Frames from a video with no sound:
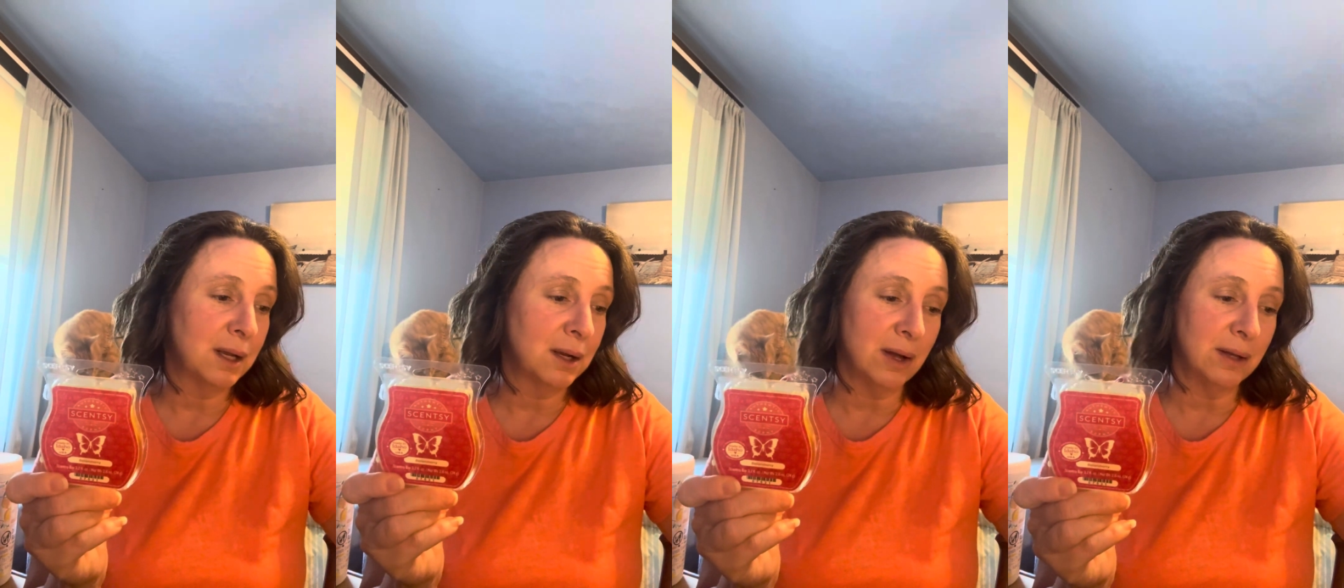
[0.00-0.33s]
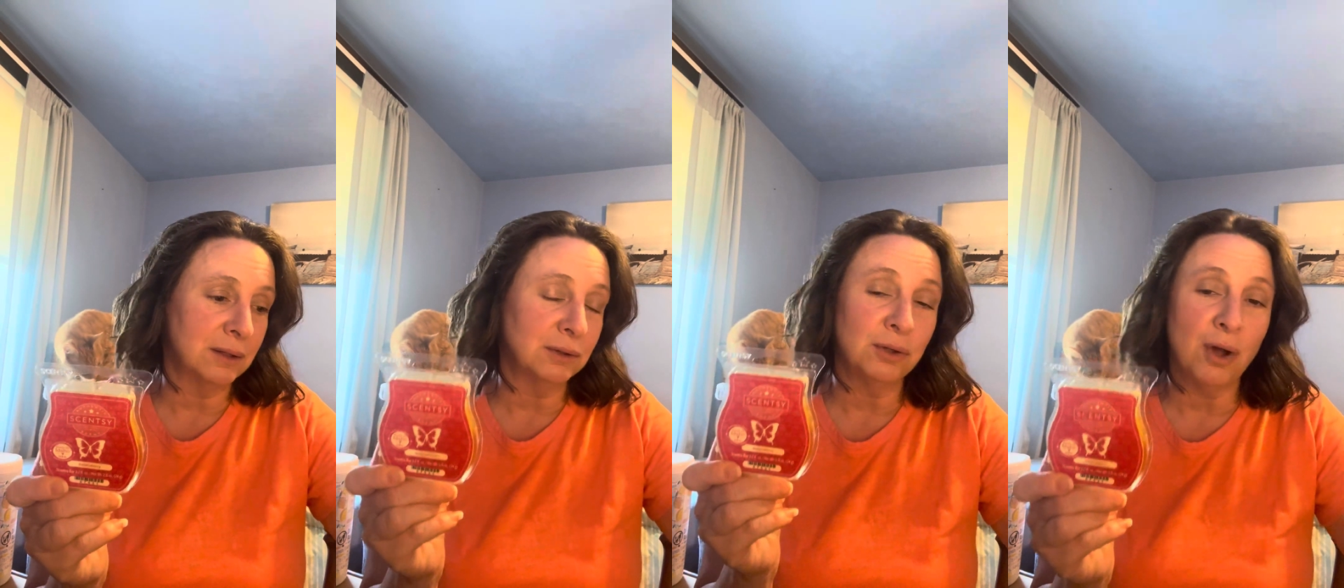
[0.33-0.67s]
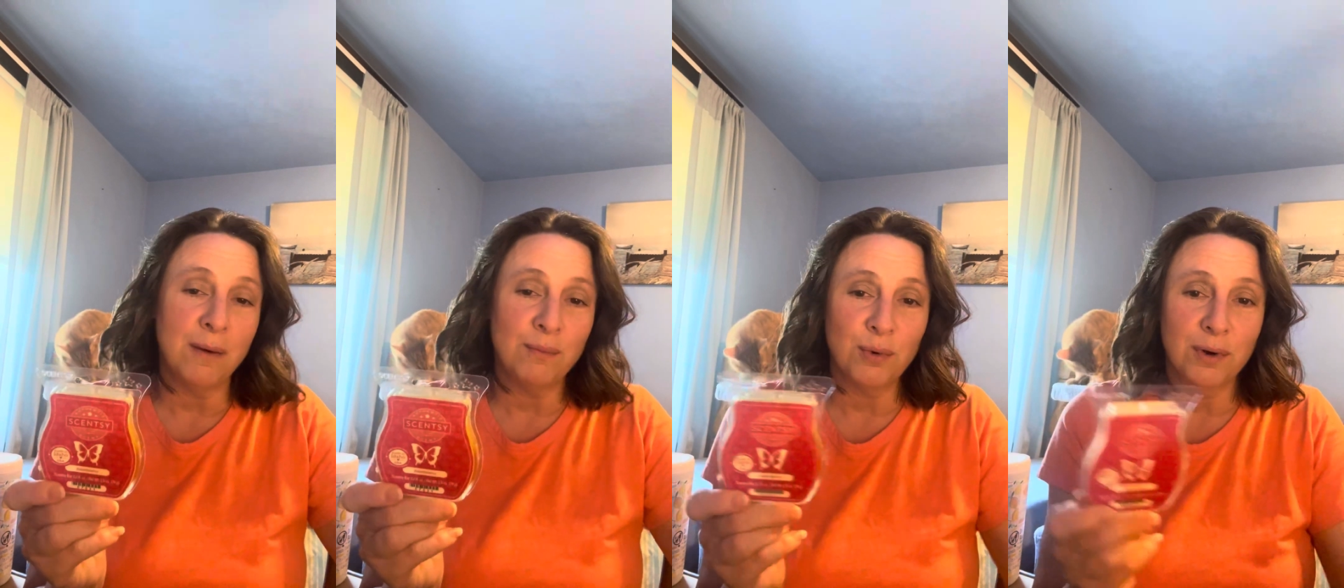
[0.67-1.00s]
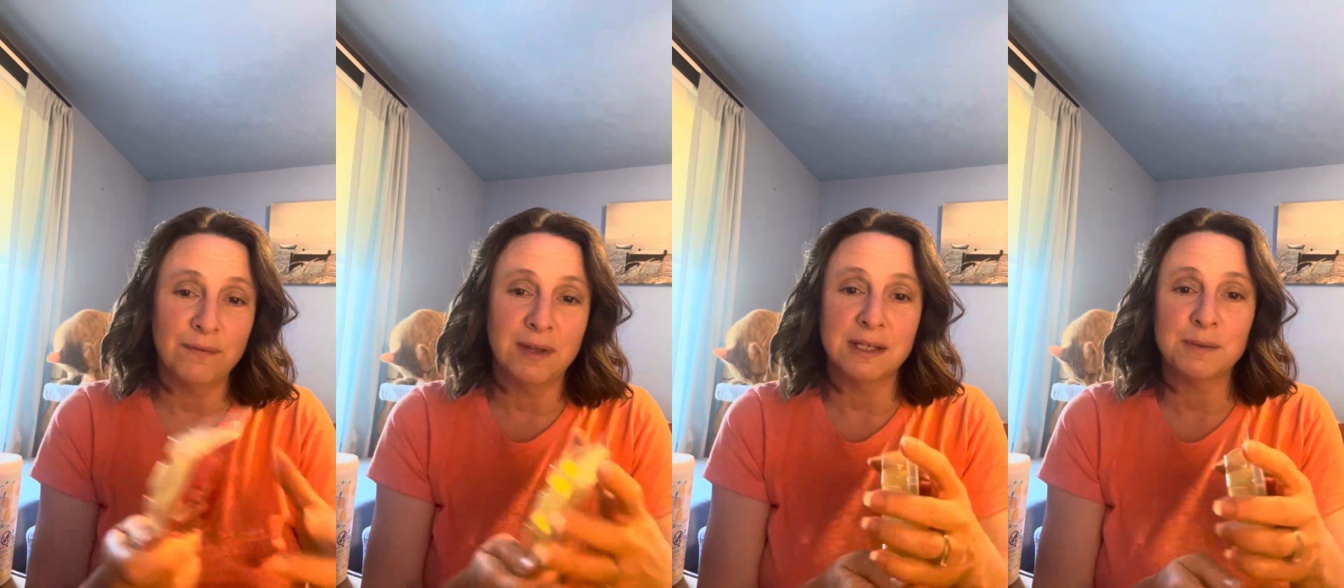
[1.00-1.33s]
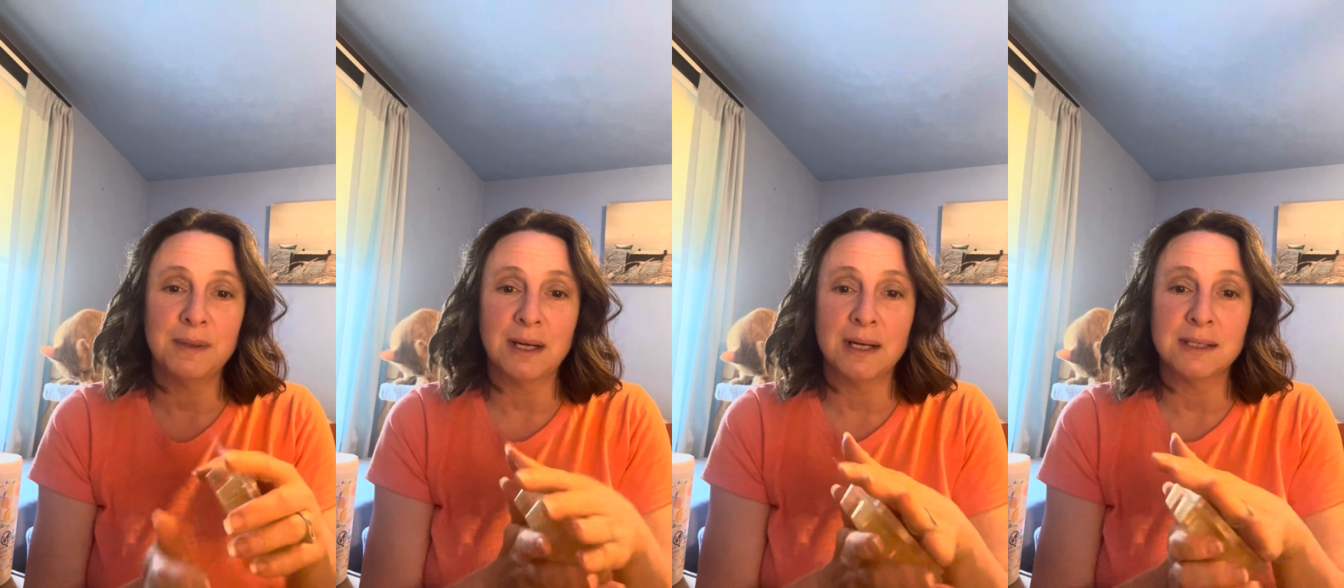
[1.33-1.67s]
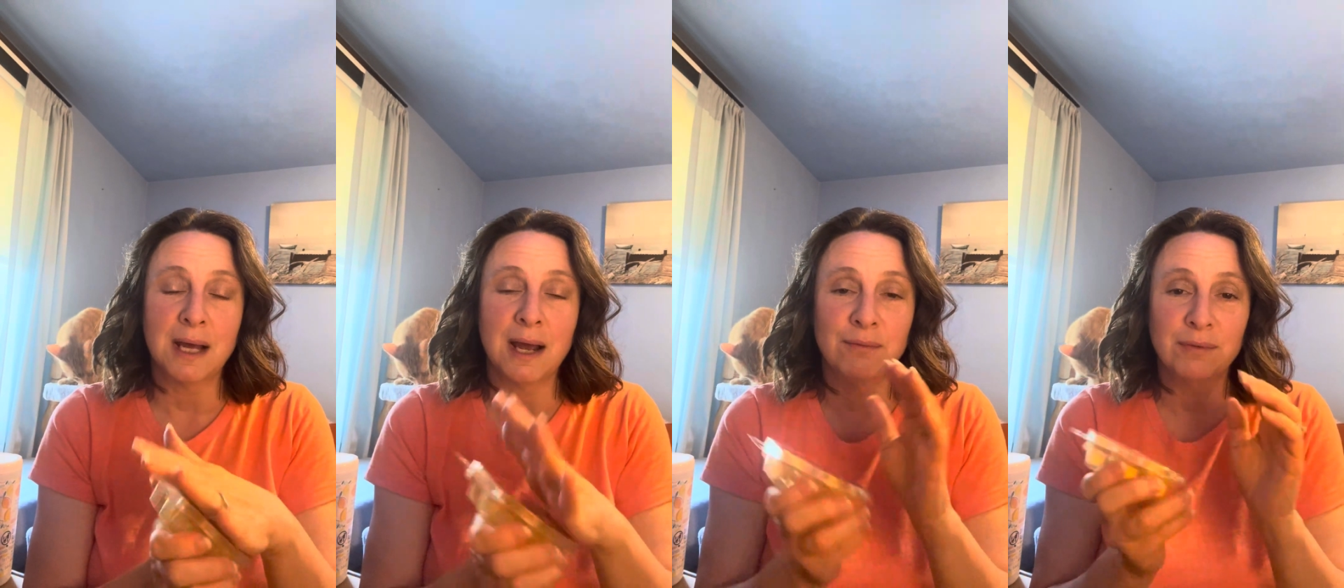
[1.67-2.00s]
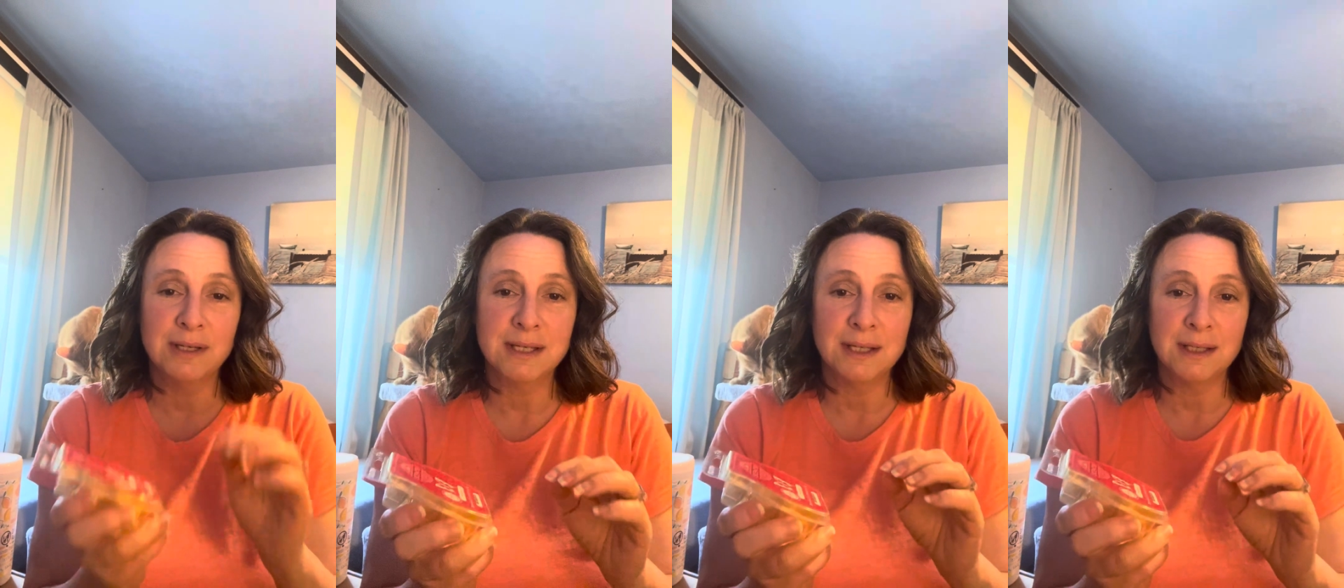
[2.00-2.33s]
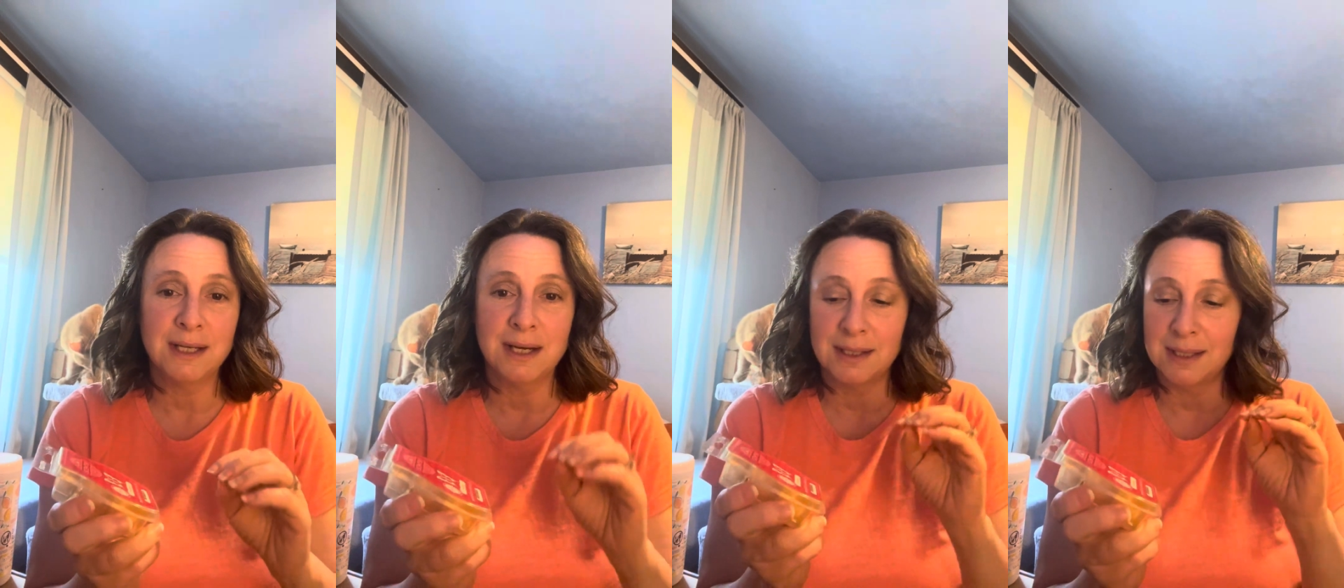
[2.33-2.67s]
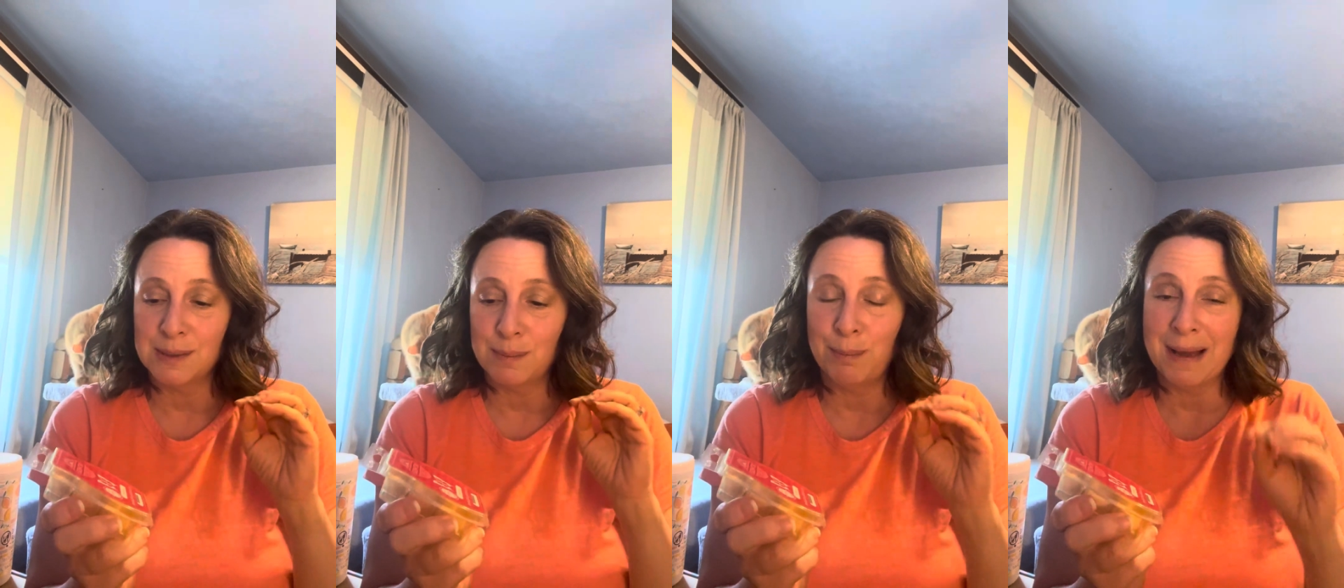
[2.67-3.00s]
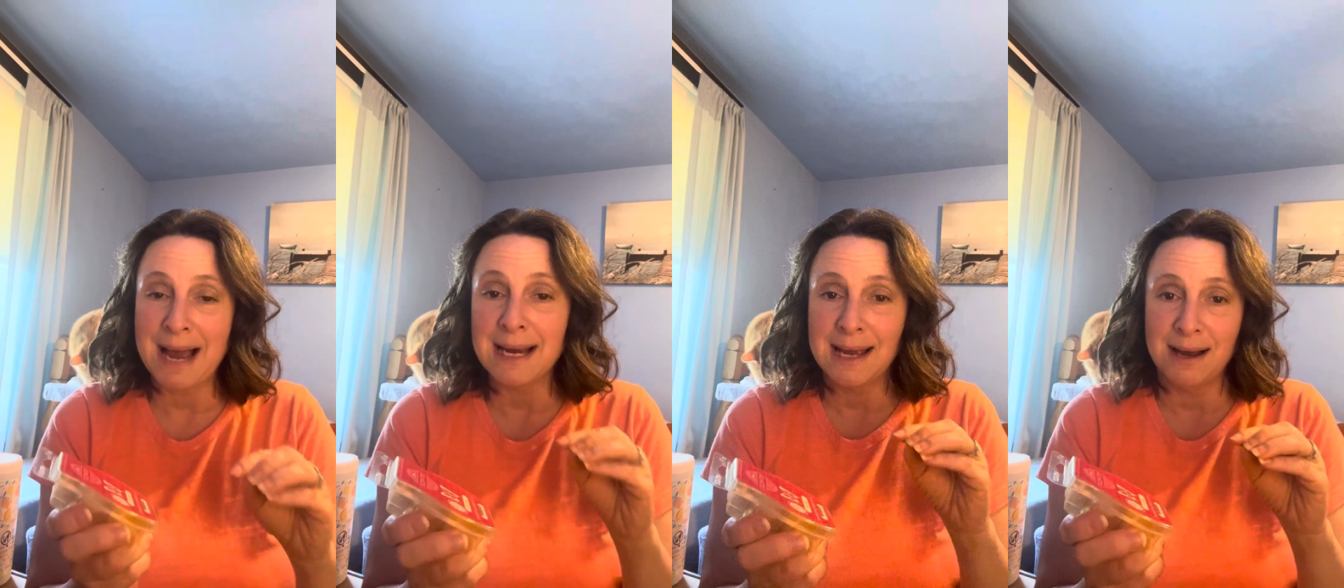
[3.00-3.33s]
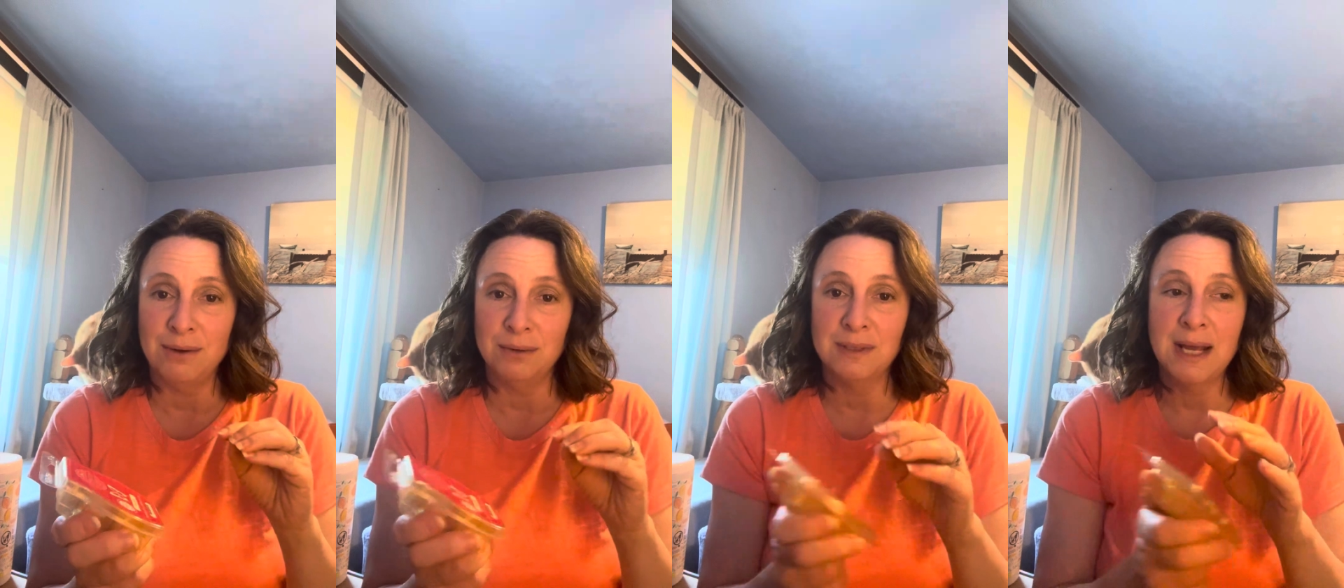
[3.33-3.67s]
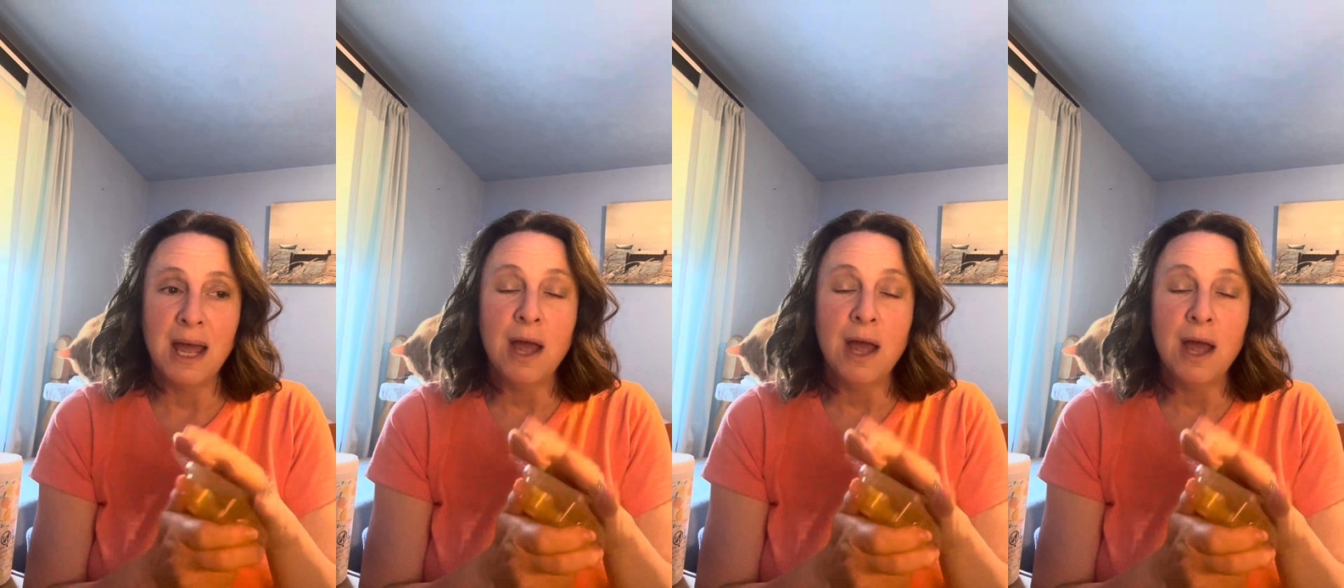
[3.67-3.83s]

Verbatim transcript: gotten a lot more of this because I recently got this back out.